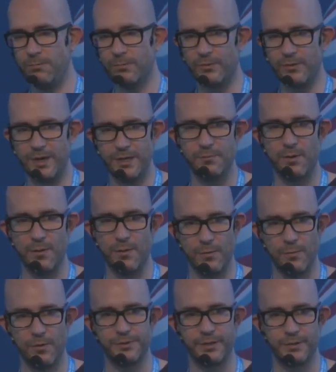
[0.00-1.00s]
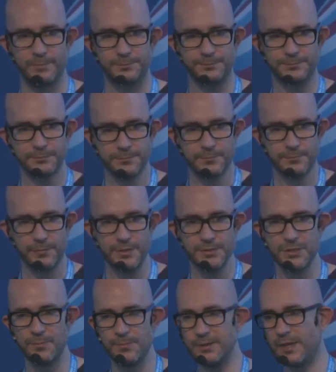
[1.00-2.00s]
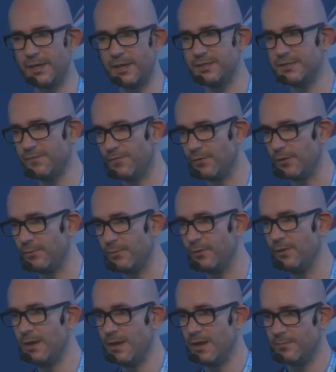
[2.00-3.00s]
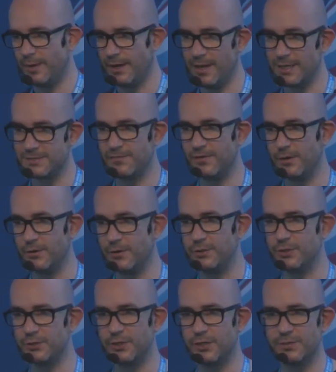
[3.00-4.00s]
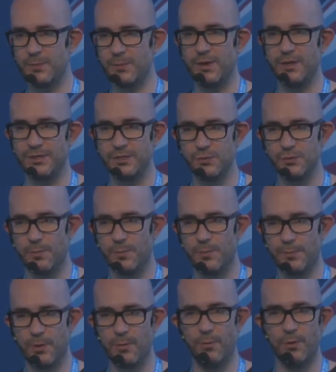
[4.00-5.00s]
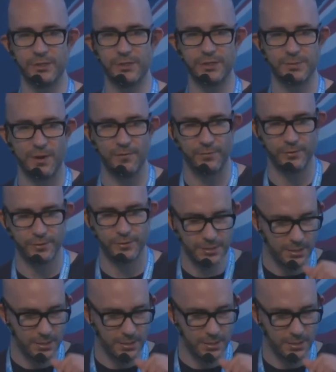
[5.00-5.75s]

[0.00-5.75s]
created what we wanted. Something that is affordable, but it has a very good user experience to promote the smartphones.